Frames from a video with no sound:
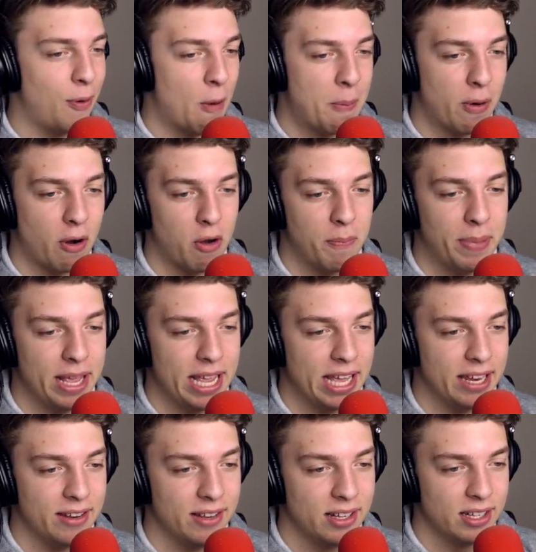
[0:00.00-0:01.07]
a proper old
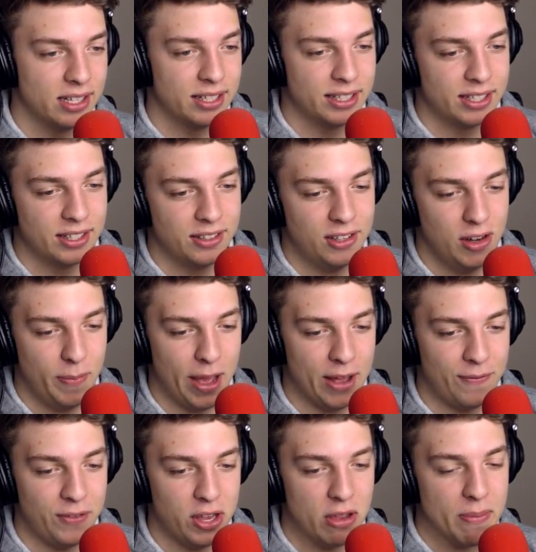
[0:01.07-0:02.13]
beating. Too
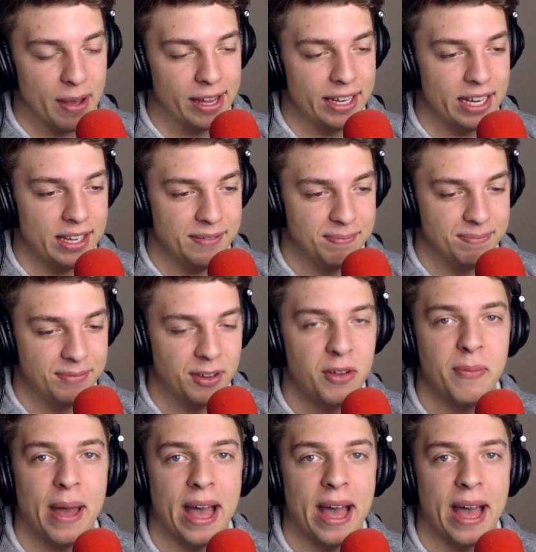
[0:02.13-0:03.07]
bad for you, buddy. Too